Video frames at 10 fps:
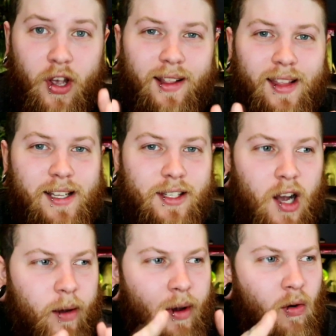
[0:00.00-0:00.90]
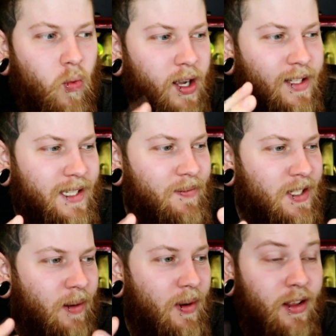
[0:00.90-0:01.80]
on, let's talk about what
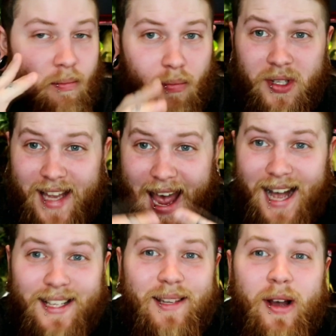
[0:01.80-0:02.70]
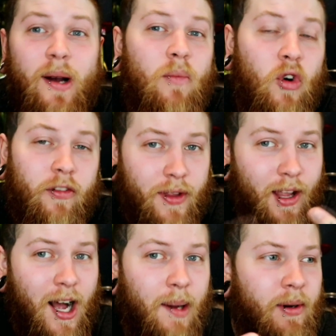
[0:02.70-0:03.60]
seems to be the most asked about morph in
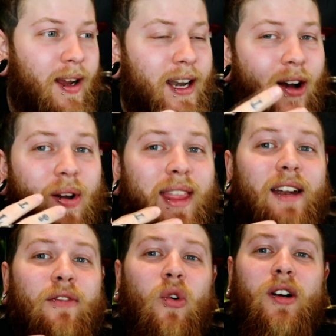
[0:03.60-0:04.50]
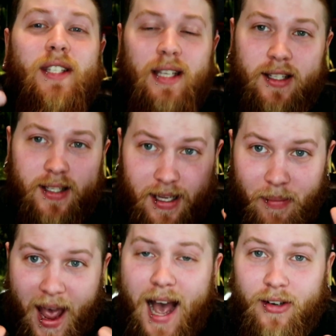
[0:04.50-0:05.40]
the hobby right now and that of course is the
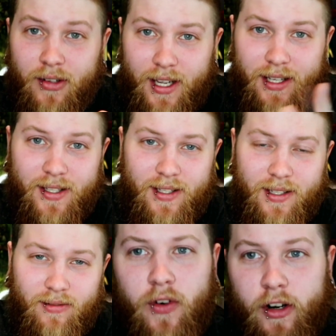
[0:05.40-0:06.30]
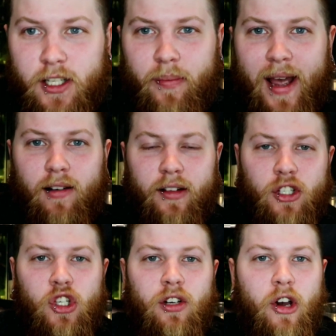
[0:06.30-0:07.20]
patternless. As the
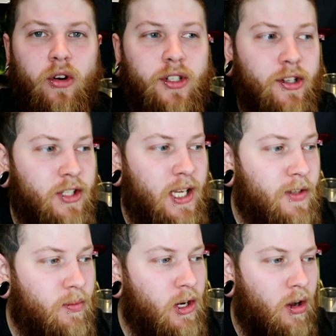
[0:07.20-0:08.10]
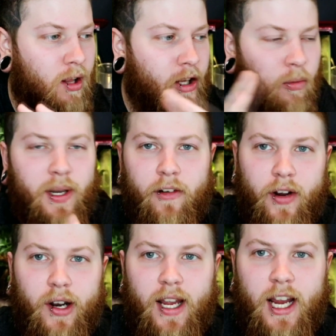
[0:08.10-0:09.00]
patternless gene goes, there seems to be a little bit of a
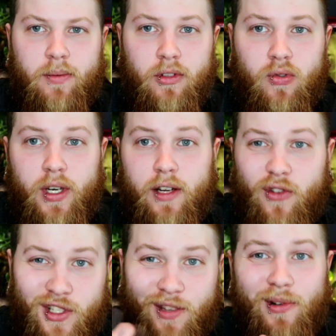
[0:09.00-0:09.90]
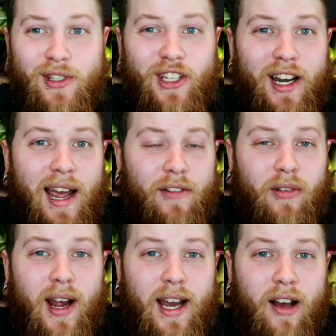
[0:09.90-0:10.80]
variation between, of course, the most sought after
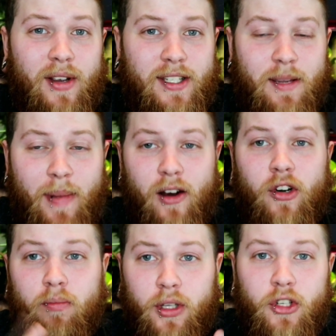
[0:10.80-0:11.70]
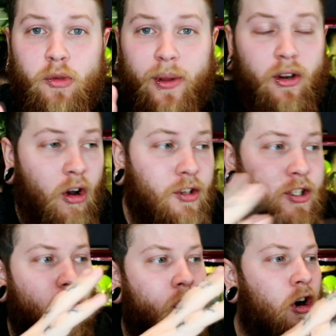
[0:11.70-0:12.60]
right now is the powdered blues, but there
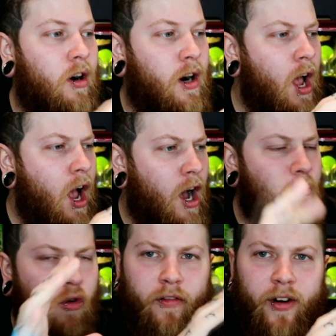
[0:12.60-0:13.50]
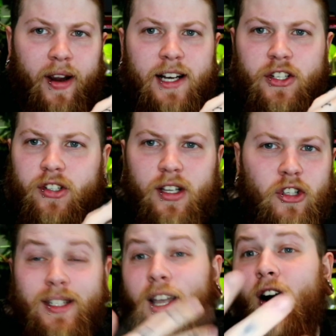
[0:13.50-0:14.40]
also are uh, more variations
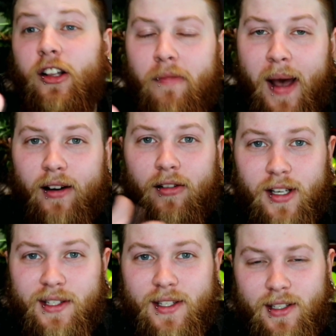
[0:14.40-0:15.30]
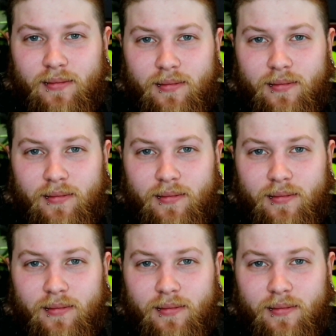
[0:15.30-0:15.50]
such as the olive patternless.